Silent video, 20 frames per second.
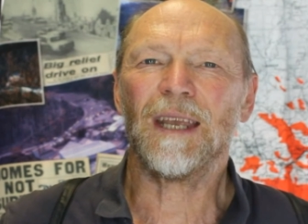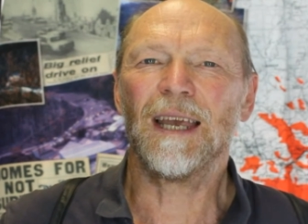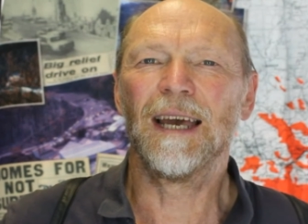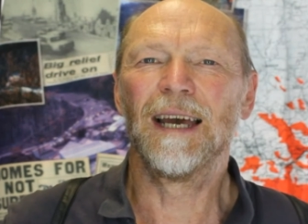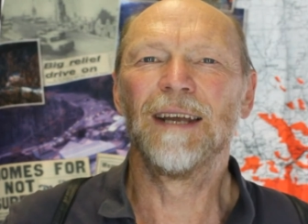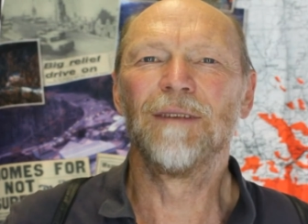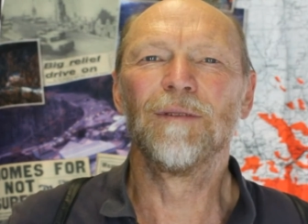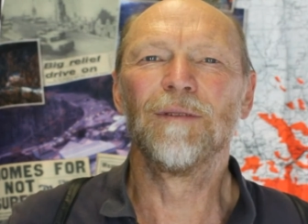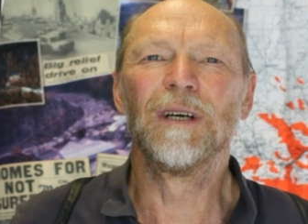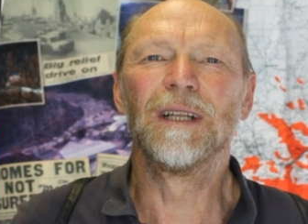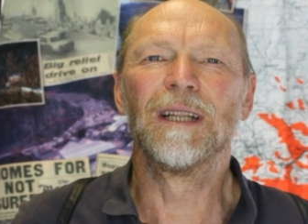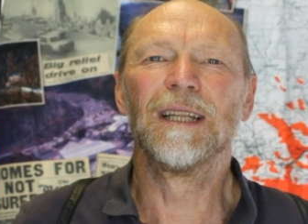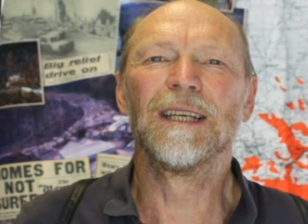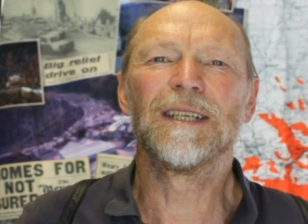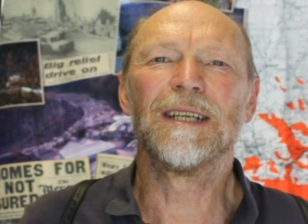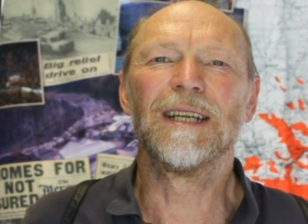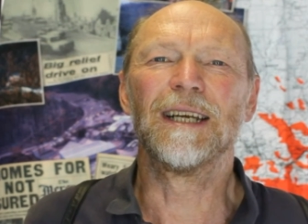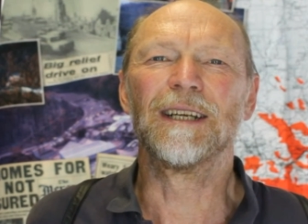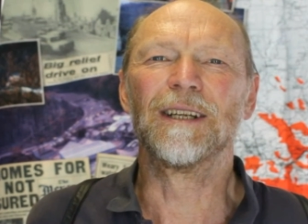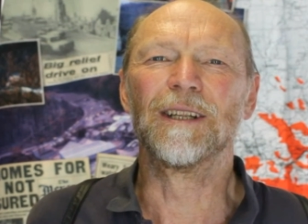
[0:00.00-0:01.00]
And we're
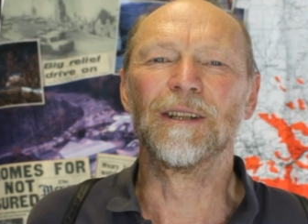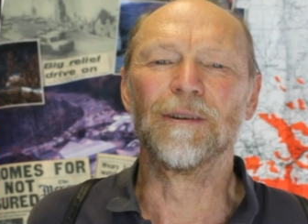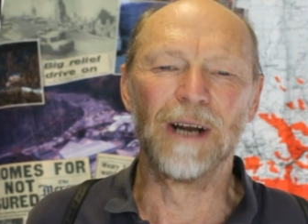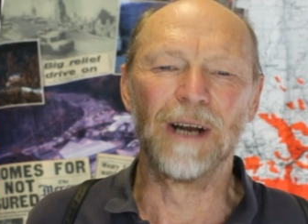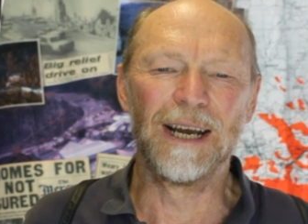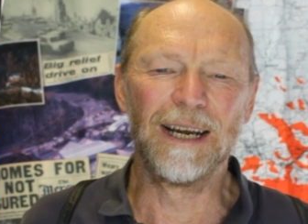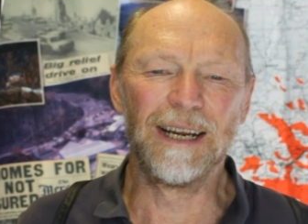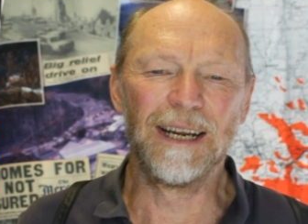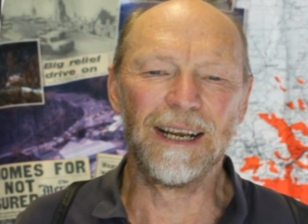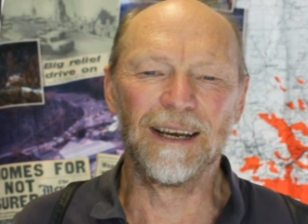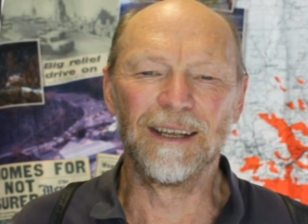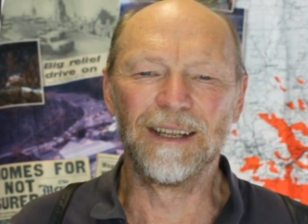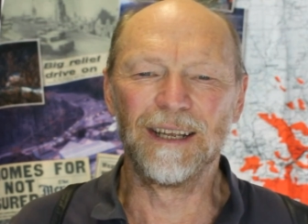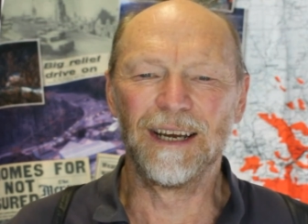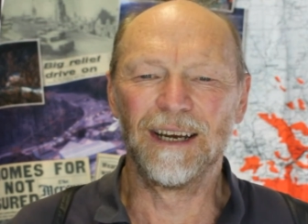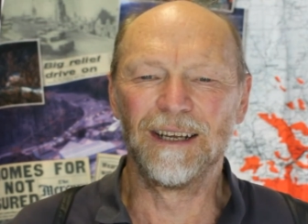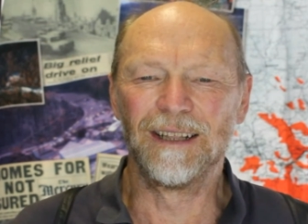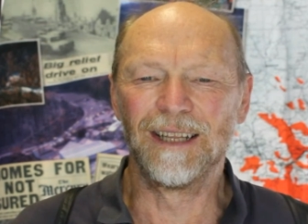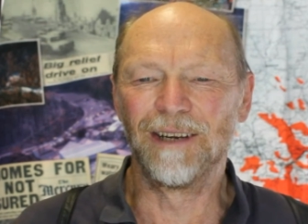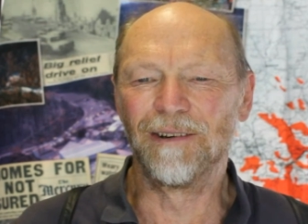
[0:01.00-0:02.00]
listening to the radio.
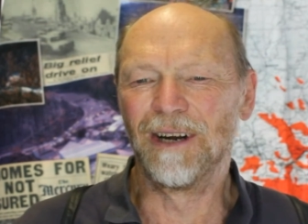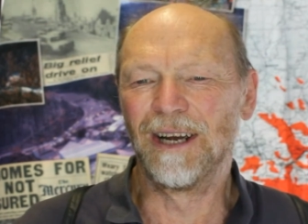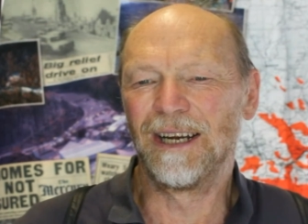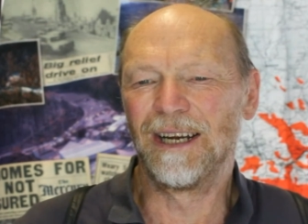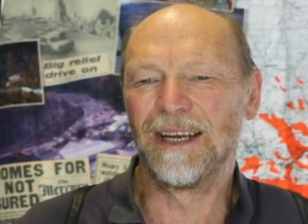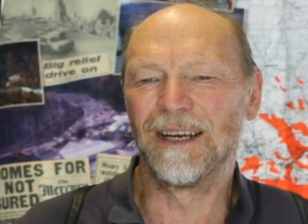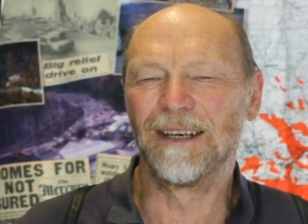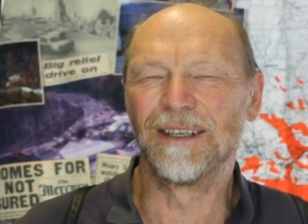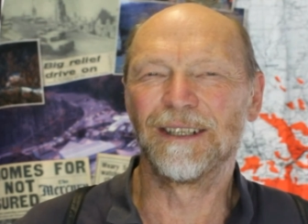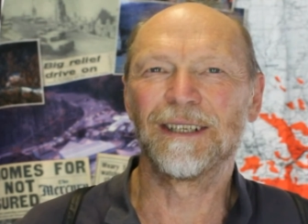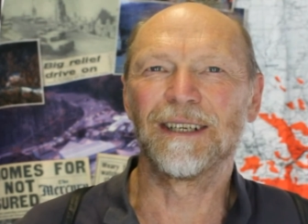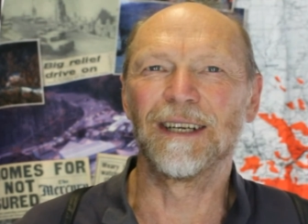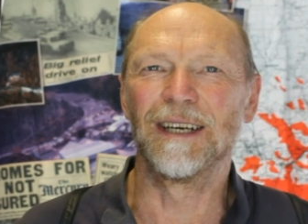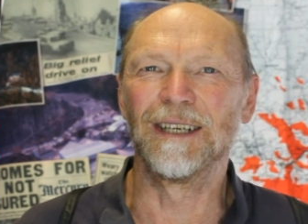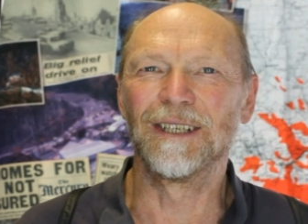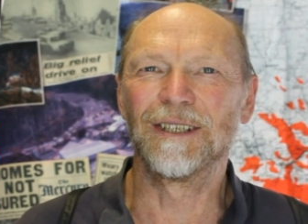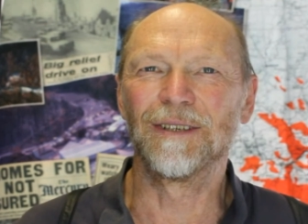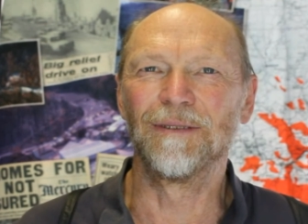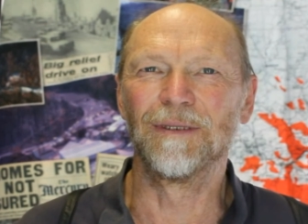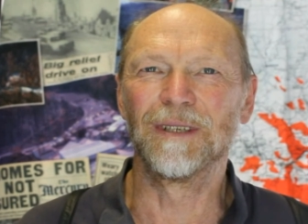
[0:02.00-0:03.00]
The only radio
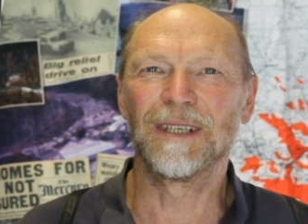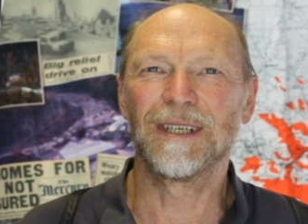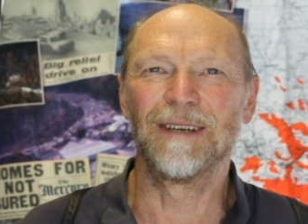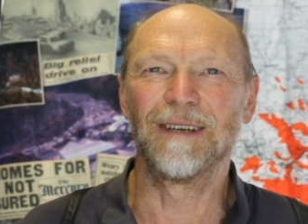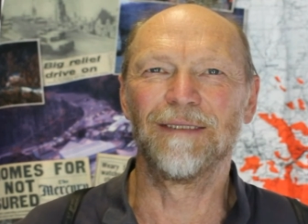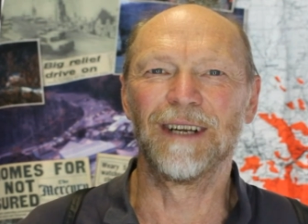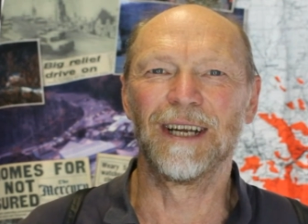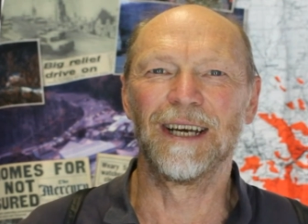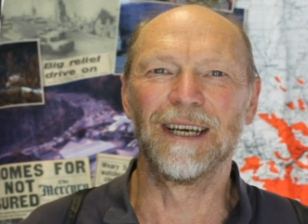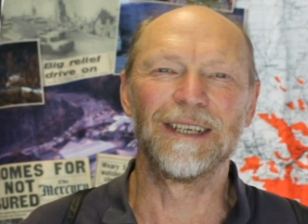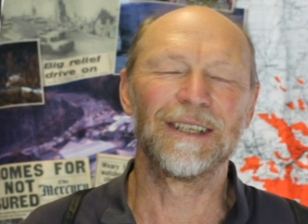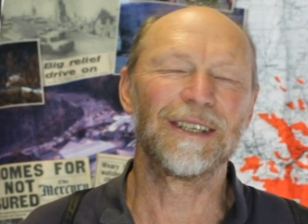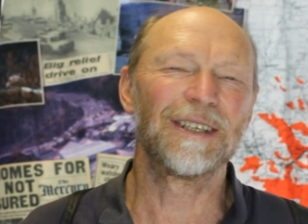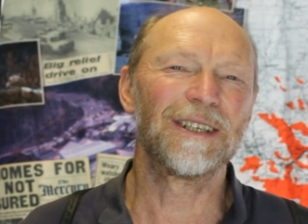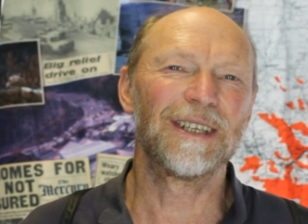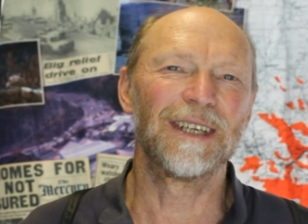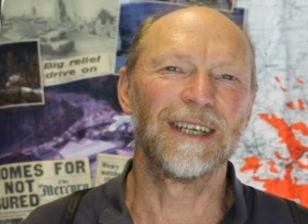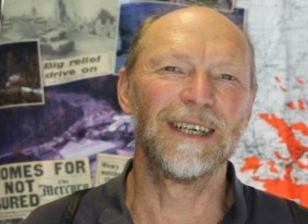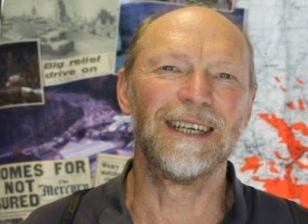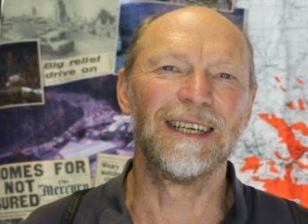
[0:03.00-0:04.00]
station was
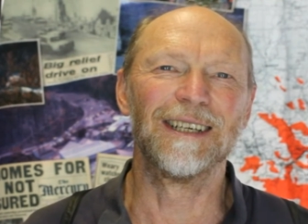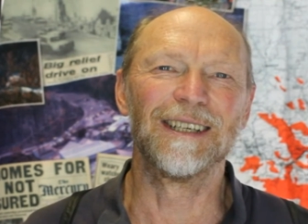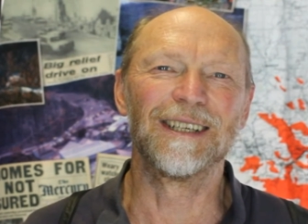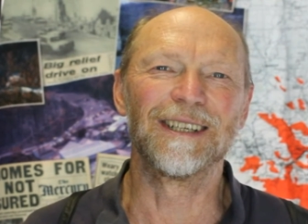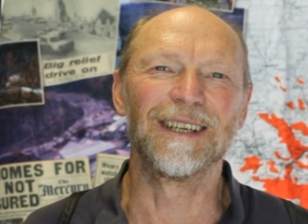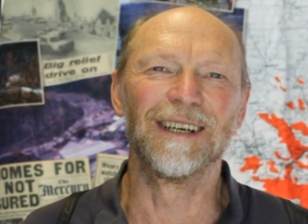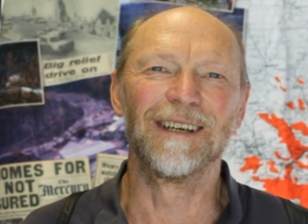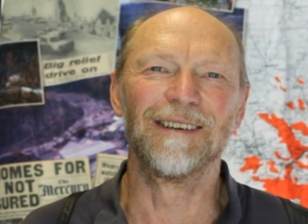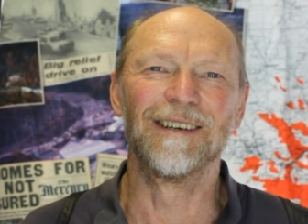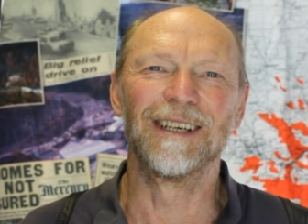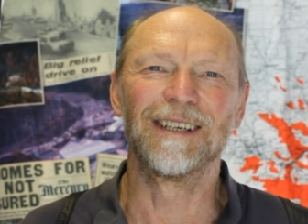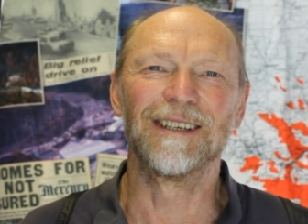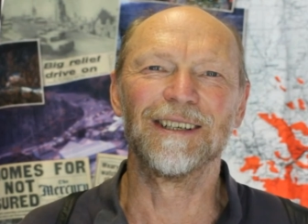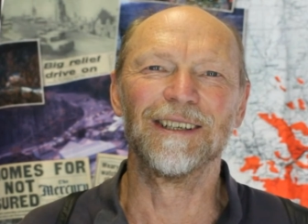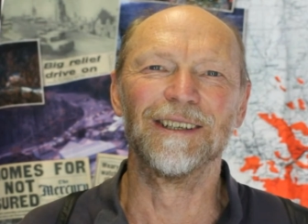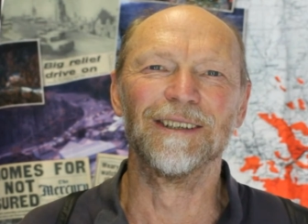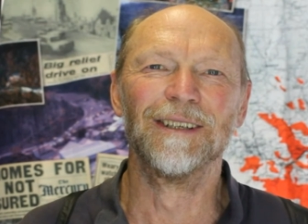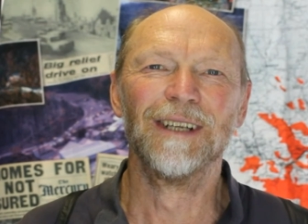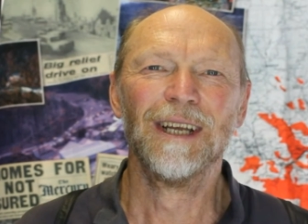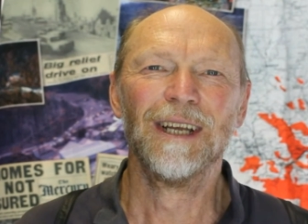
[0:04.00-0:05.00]
7HT, as I
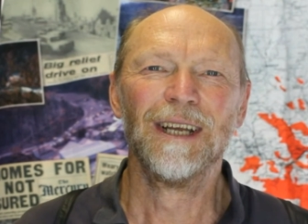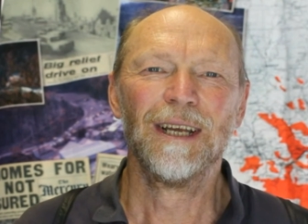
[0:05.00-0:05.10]
recall,